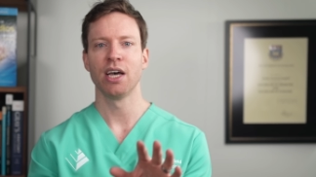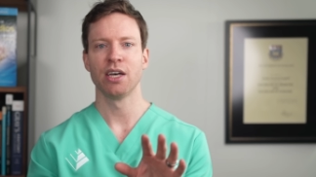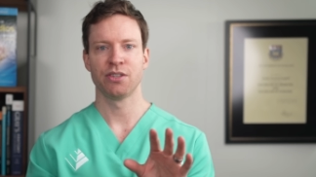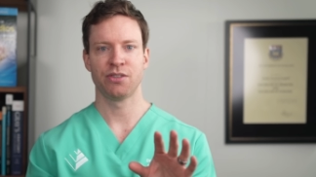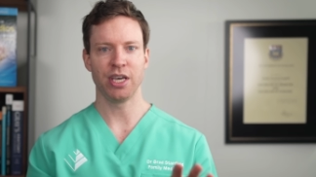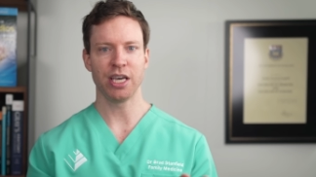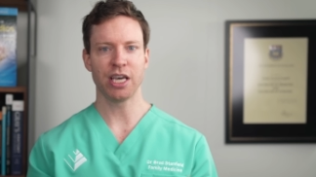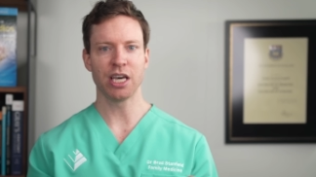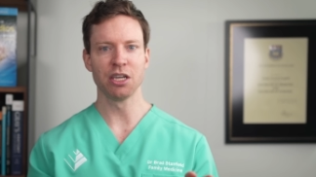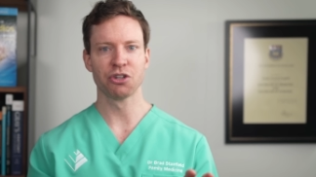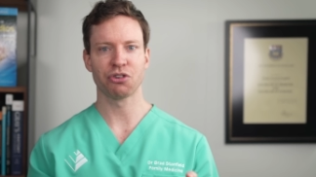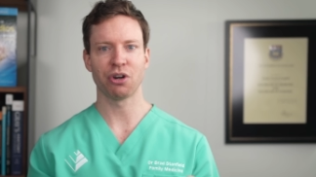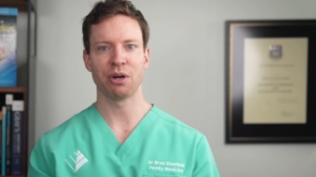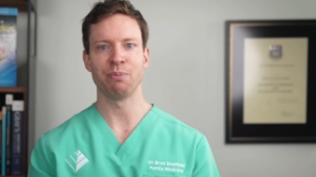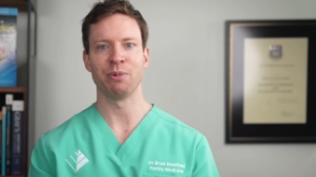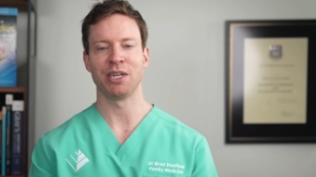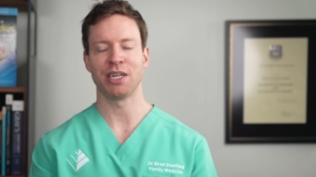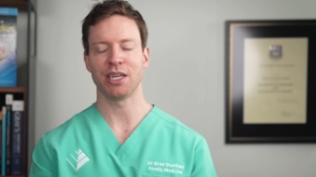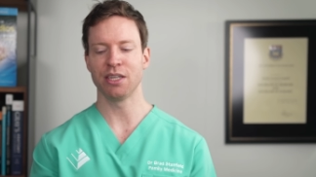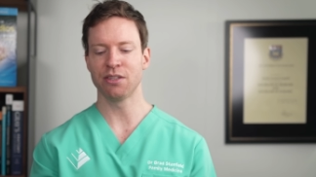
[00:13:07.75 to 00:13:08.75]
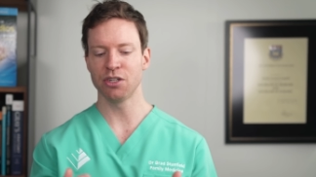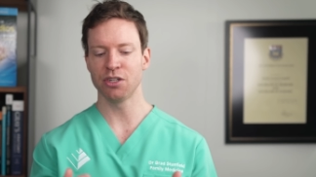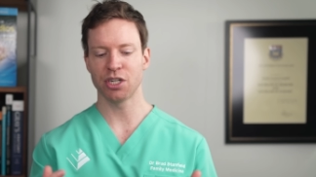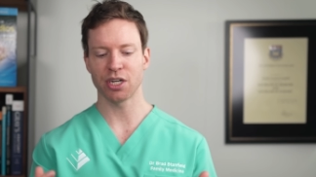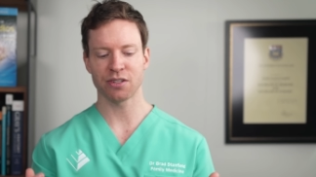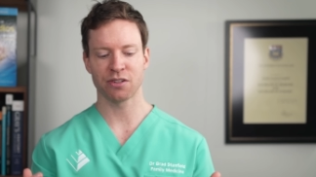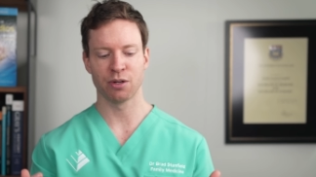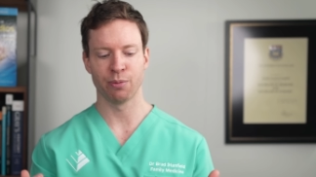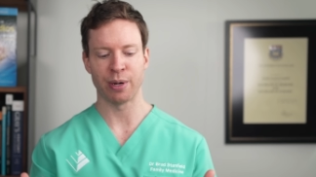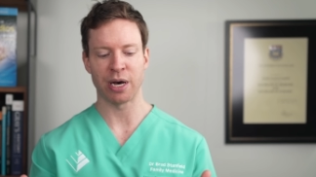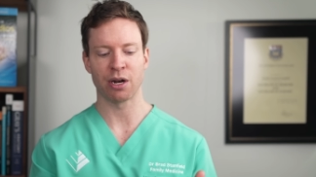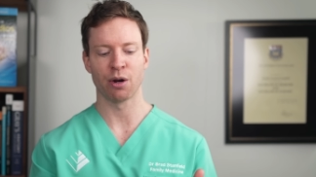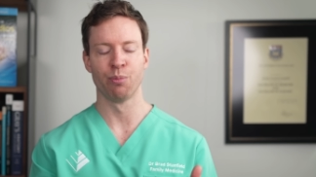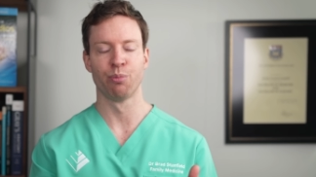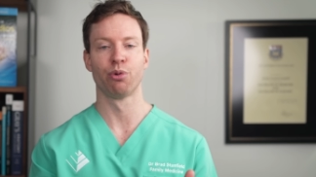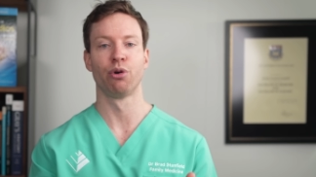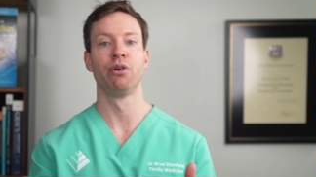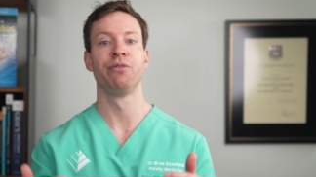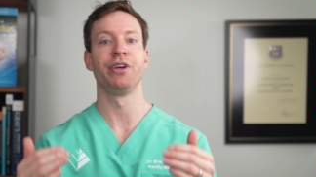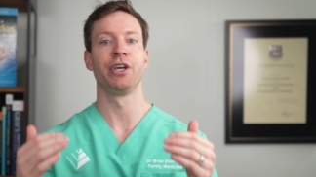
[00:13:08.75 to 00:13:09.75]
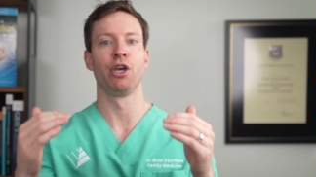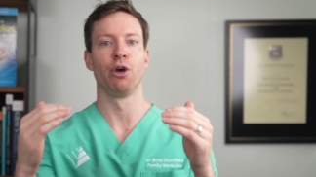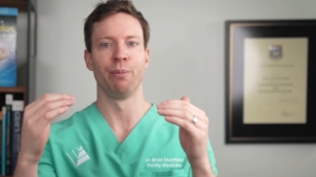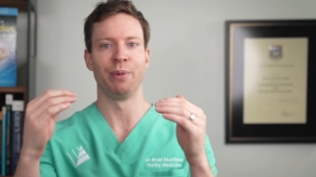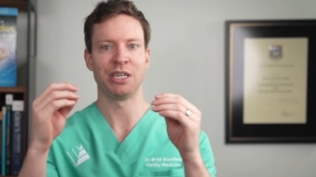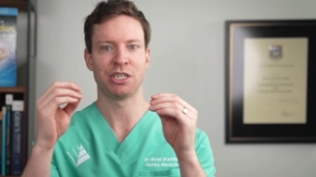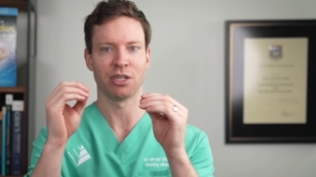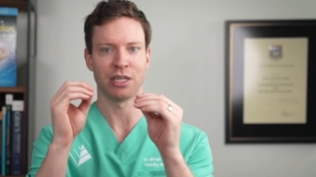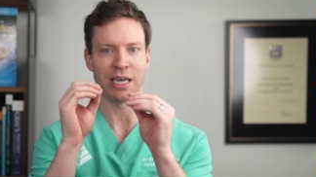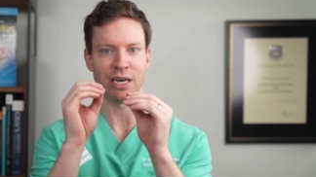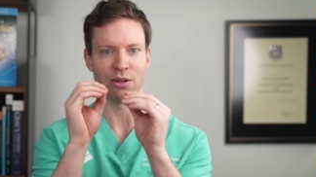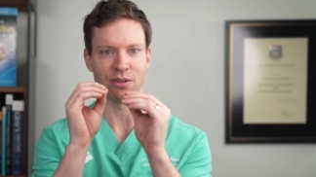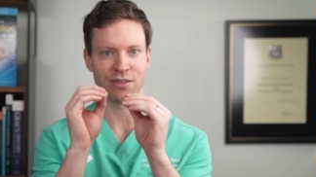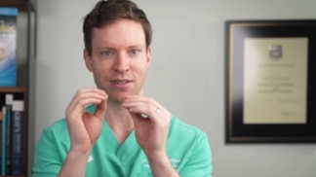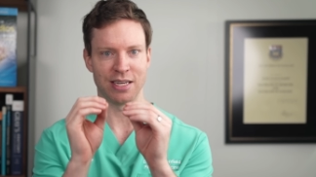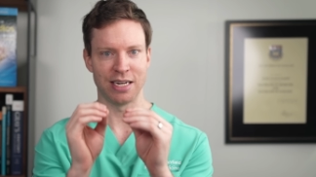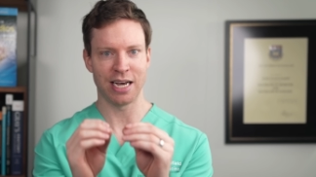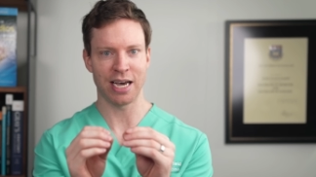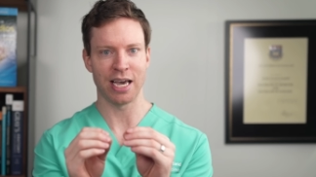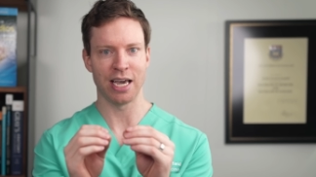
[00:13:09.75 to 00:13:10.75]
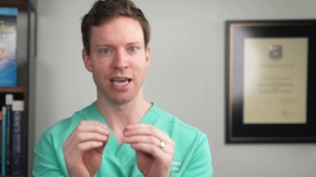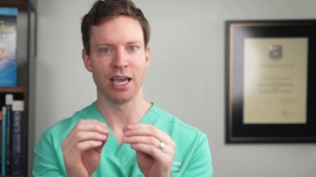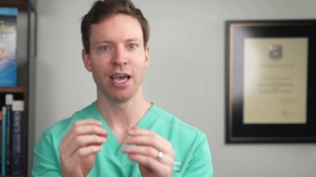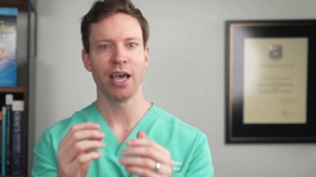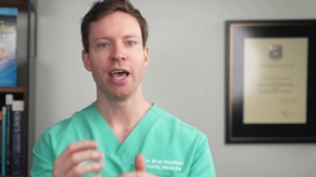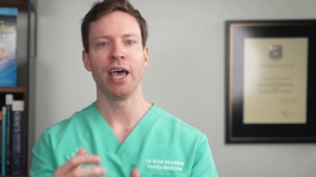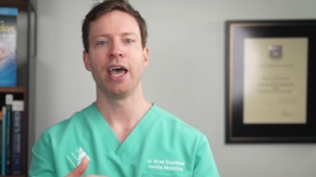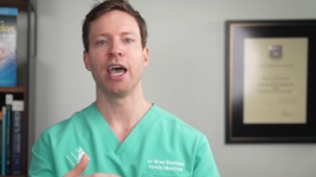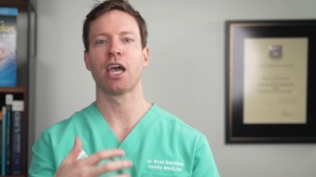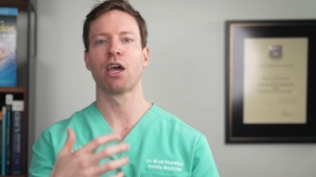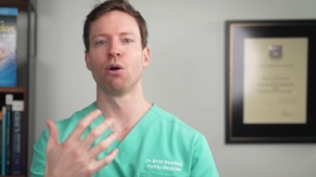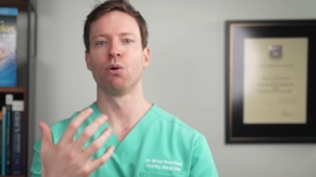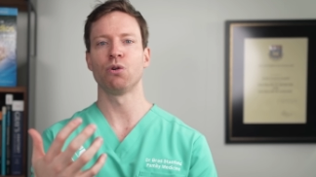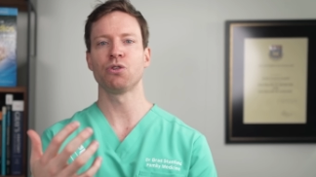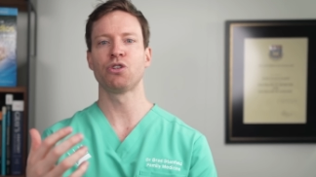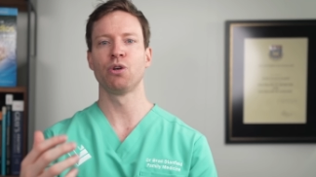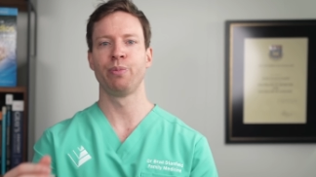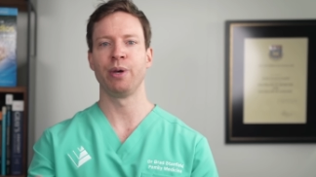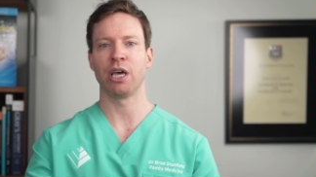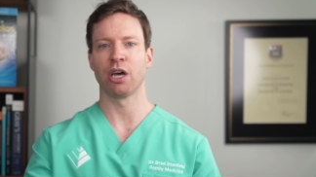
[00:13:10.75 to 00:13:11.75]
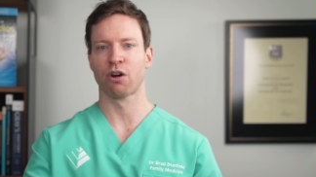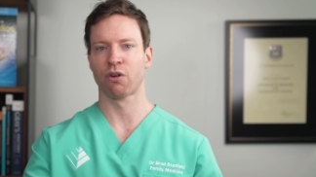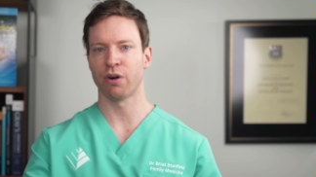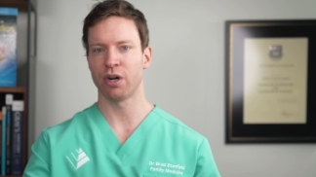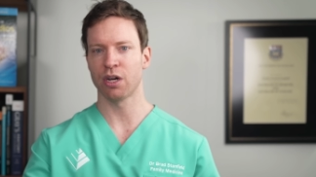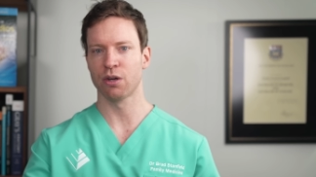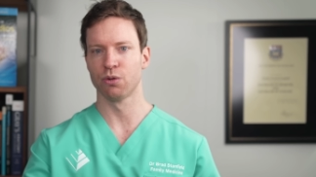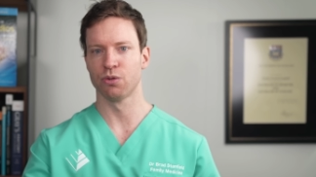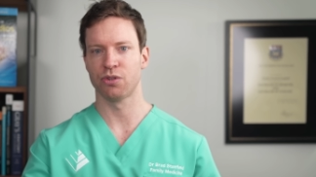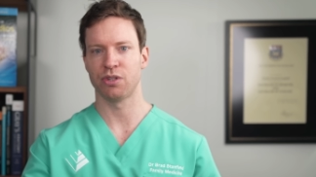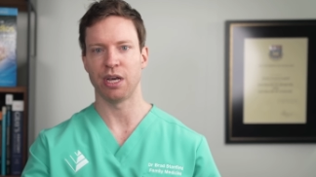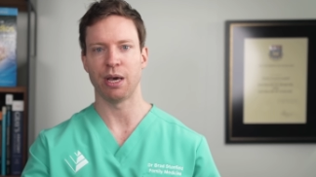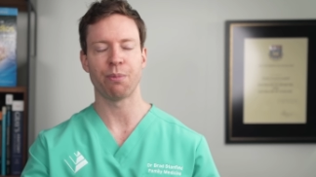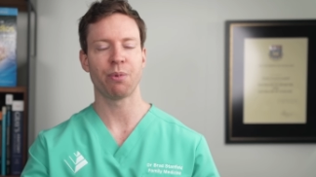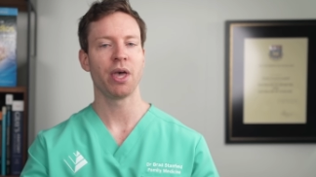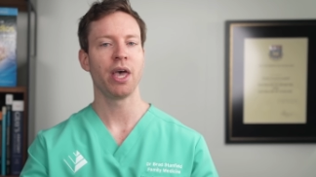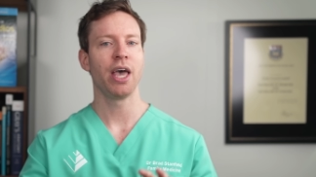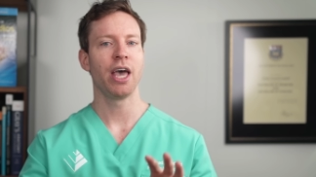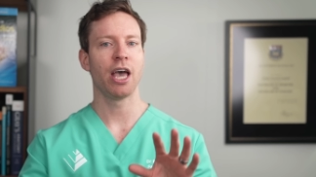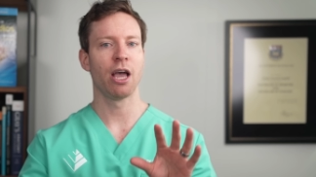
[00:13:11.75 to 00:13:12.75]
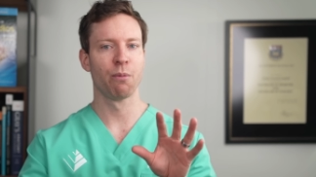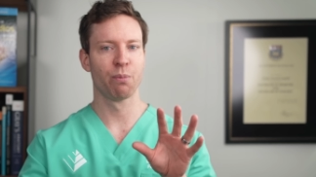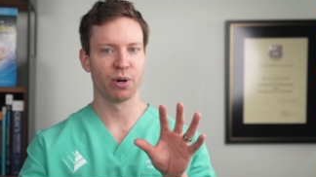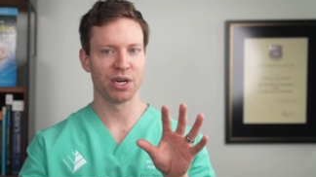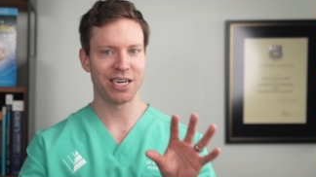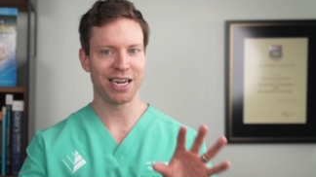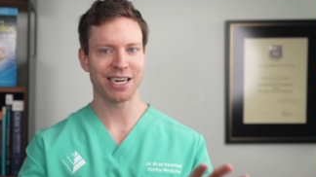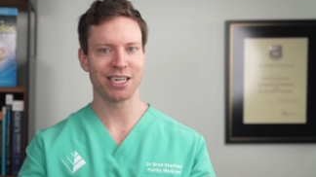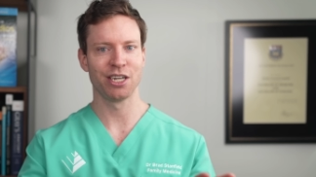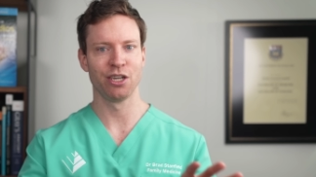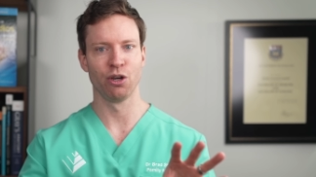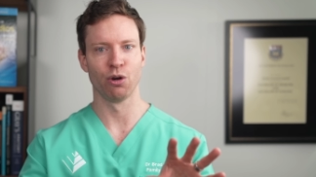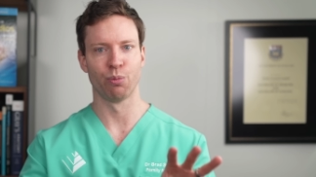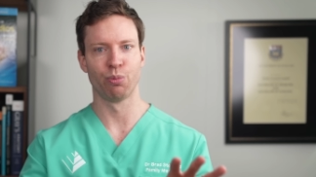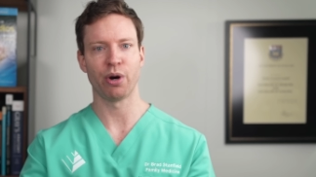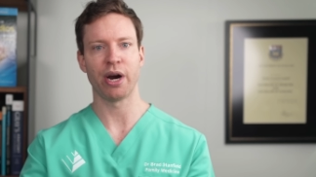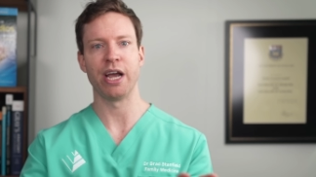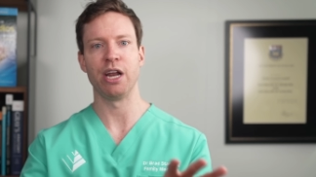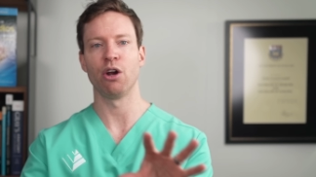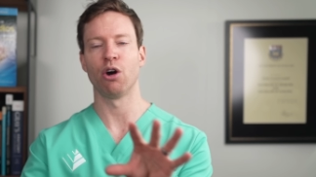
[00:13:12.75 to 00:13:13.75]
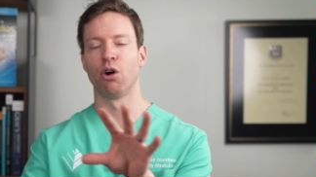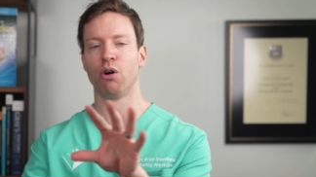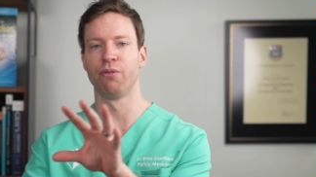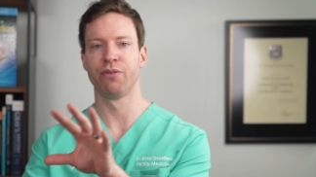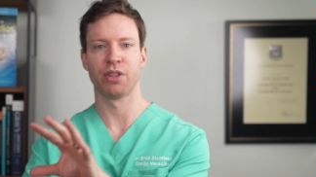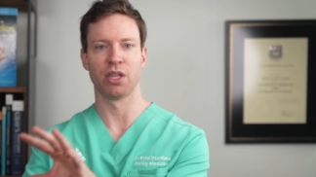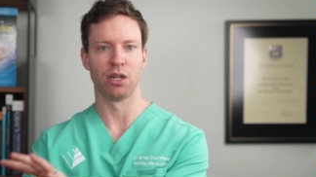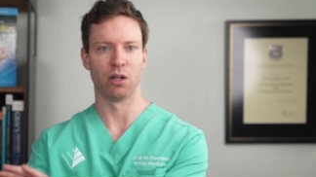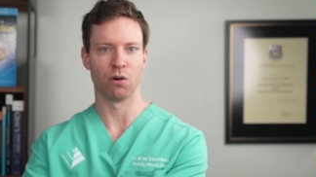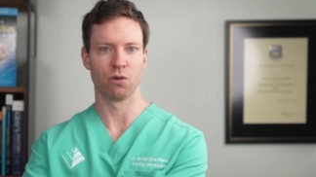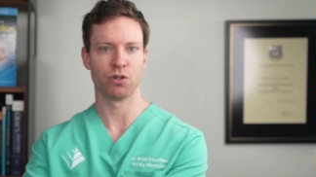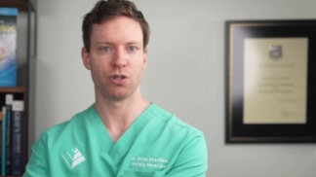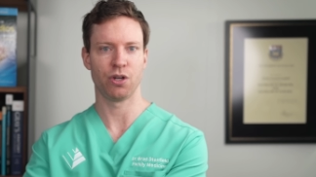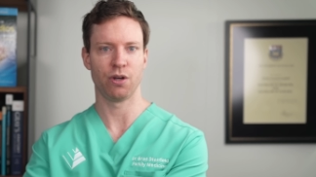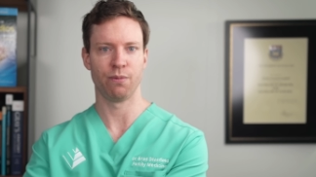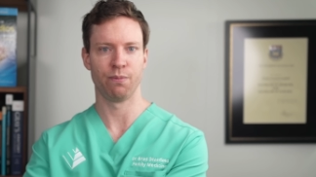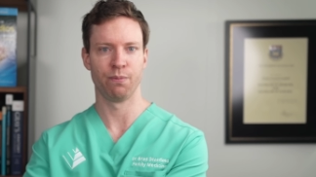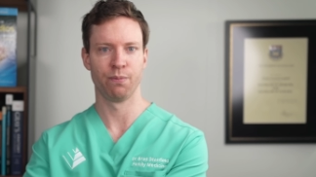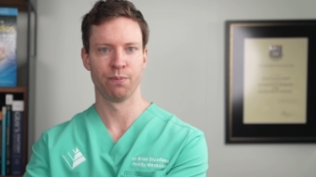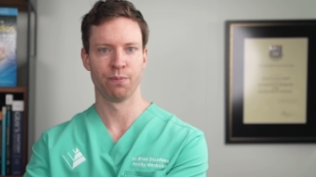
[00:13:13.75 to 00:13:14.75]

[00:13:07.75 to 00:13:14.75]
seeking treatment isn't just about improving your mental health today, it can also be a critical step in protecting your brain over the long term.